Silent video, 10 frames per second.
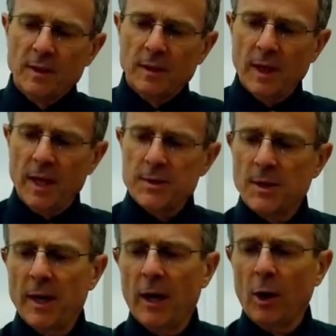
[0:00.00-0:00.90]
that has
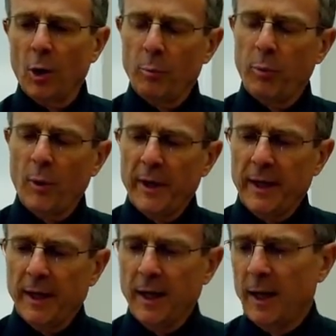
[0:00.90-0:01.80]
an arrow
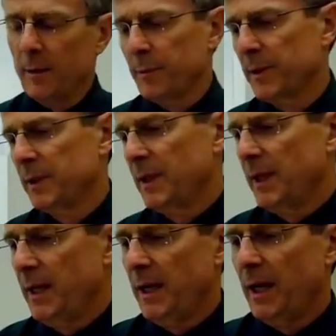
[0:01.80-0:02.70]
pointing up
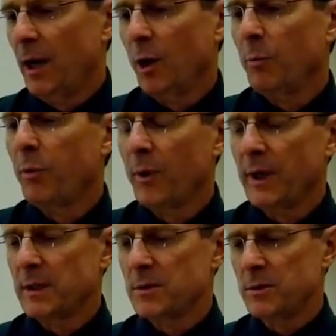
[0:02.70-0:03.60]
and an arrow
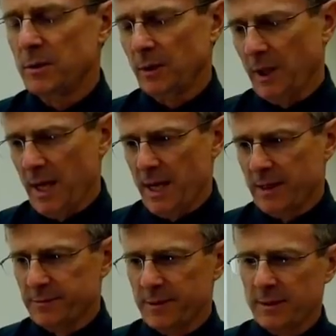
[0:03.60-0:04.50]
pointing to the
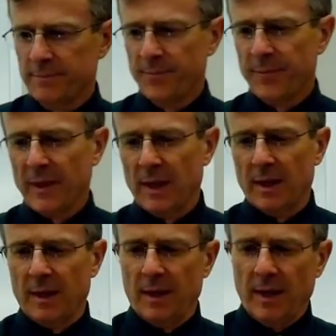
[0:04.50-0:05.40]
left.
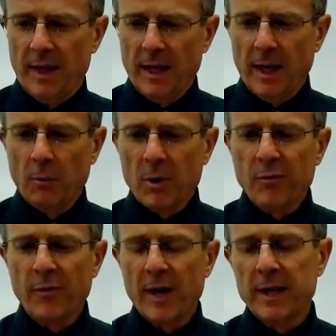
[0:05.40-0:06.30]
And I want to
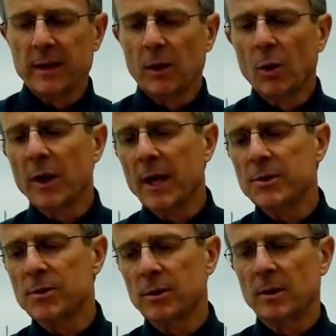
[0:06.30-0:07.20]
find the
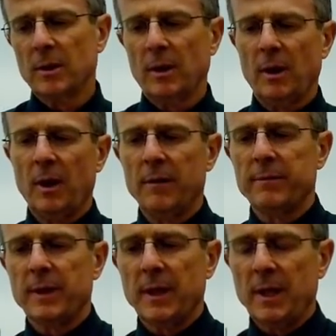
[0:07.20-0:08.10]
location of
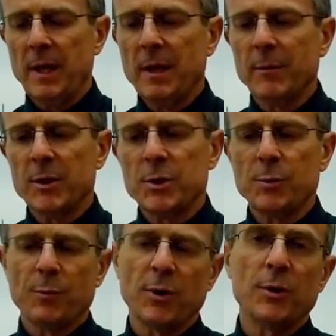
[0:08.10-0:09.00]
the
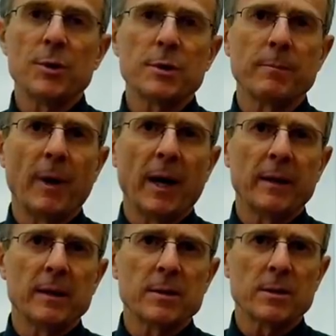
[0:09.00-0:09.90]
image produced by
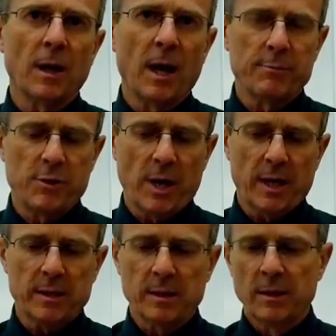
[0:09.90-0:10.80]
this
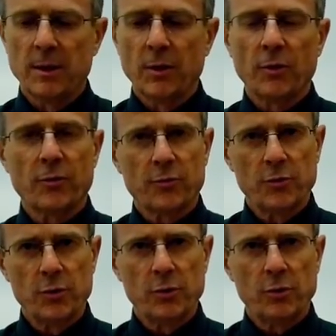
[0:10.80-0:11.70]
object
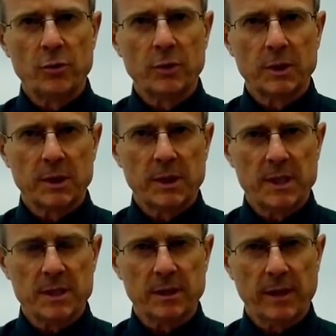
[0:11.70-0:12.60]
through
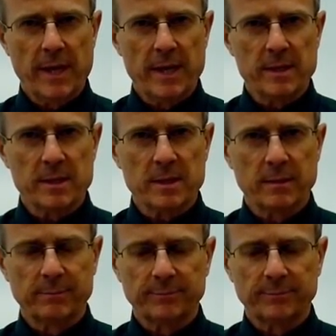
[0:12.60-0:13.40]
this lens.